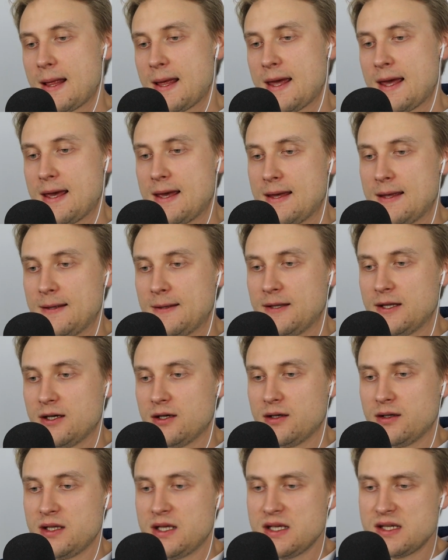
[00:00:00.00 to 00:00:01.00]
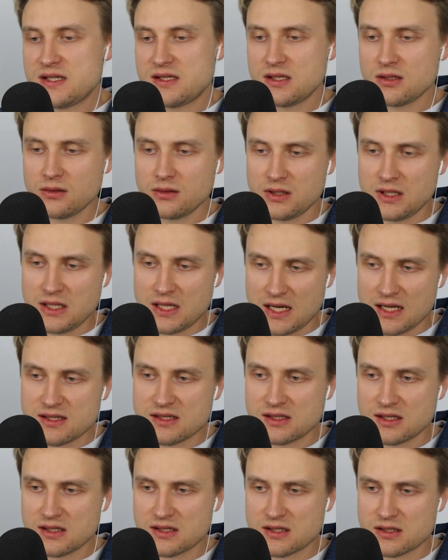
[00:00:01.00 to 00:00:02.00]
and he
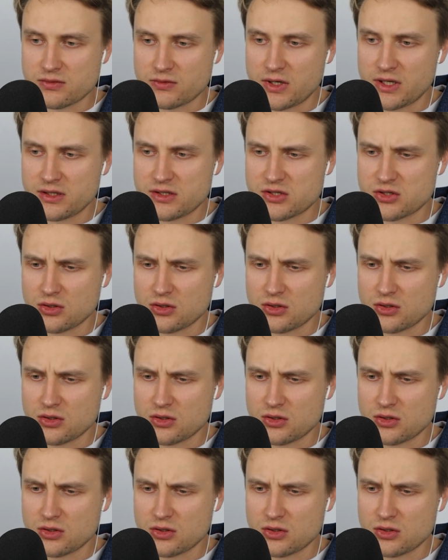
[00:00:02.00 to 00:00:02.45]
has this threat.